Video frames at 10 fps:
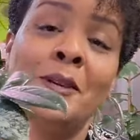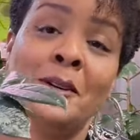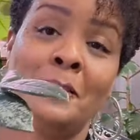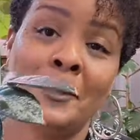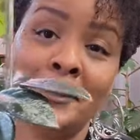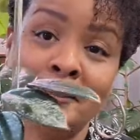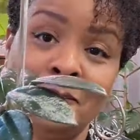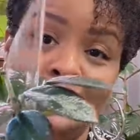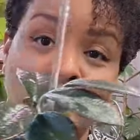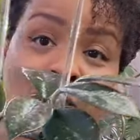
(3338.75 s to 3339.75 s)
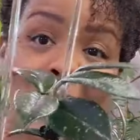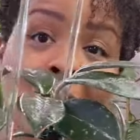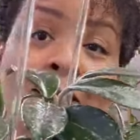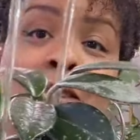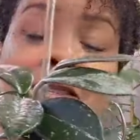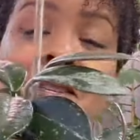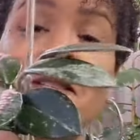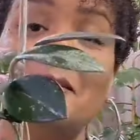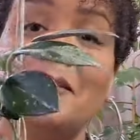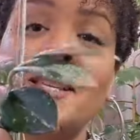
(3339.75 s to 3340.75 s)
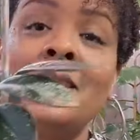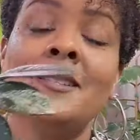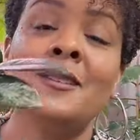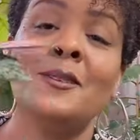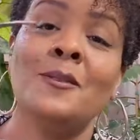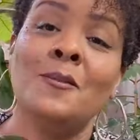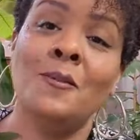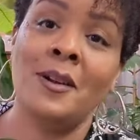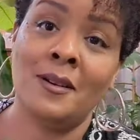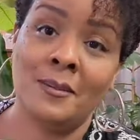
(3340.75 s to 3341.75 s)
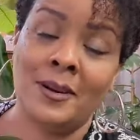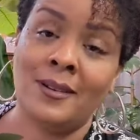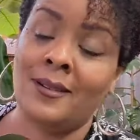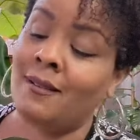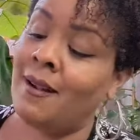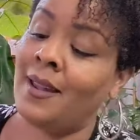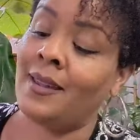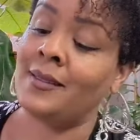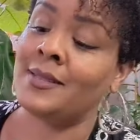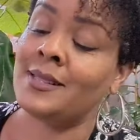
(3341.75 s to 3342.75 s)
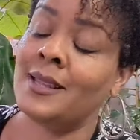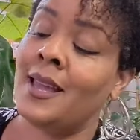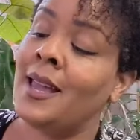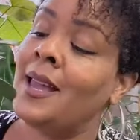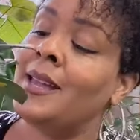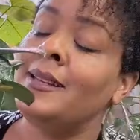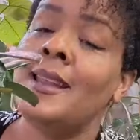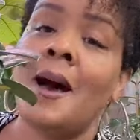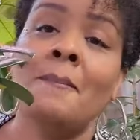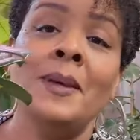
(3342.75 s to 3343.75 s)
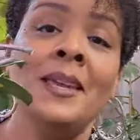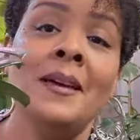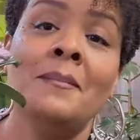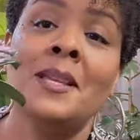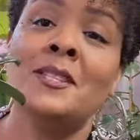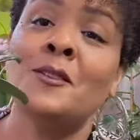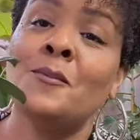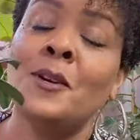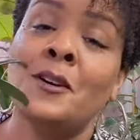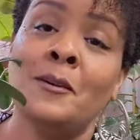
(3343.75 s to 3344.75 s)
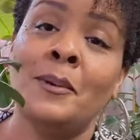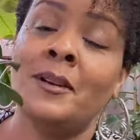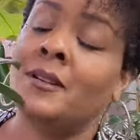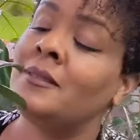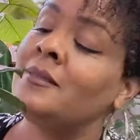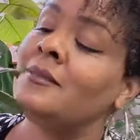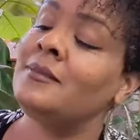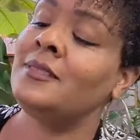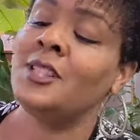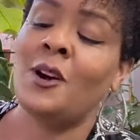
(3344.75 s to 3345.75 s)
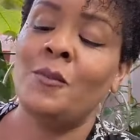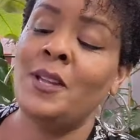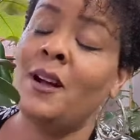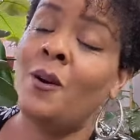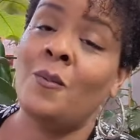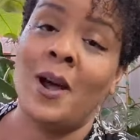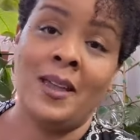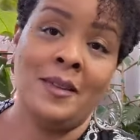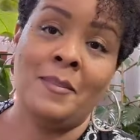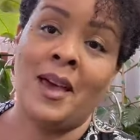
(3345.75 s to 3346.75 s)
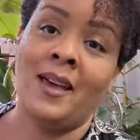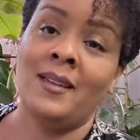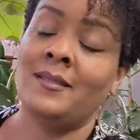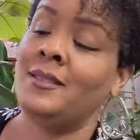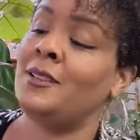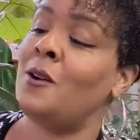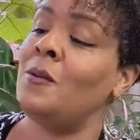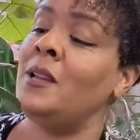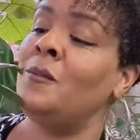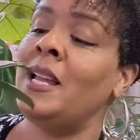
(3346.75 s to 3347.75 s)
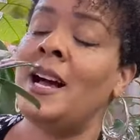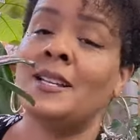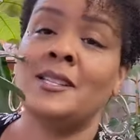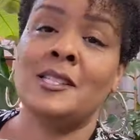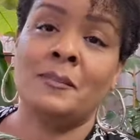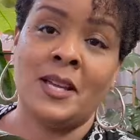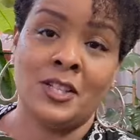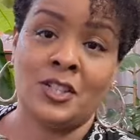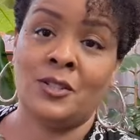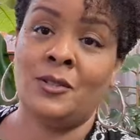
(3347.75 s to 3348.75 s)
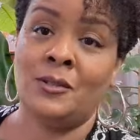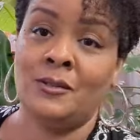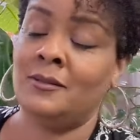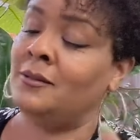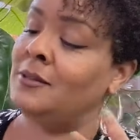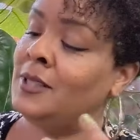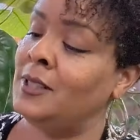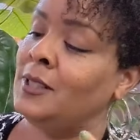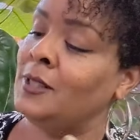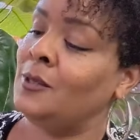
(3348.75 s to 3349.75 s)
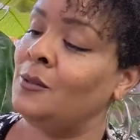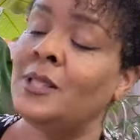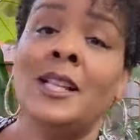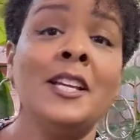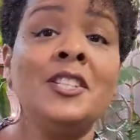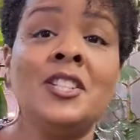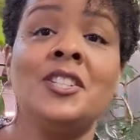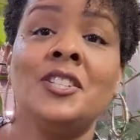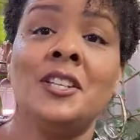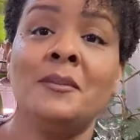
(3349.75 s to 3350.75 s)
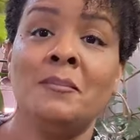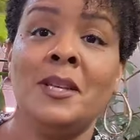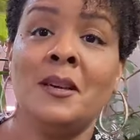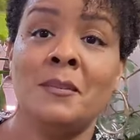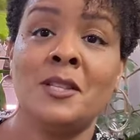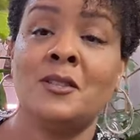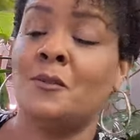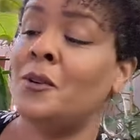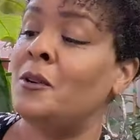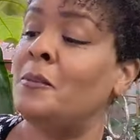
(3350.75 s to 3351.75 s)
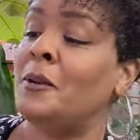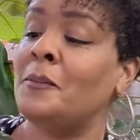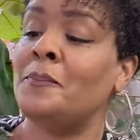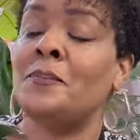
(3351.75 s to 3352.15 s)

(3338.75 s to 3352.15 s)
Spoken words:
Wilbur. Okay, this is Mr. Wilbur Graves. Now, me and Mr. Wilbur, you know, we go way back. You know, we got a special relationship, me and Mr. Wilbur.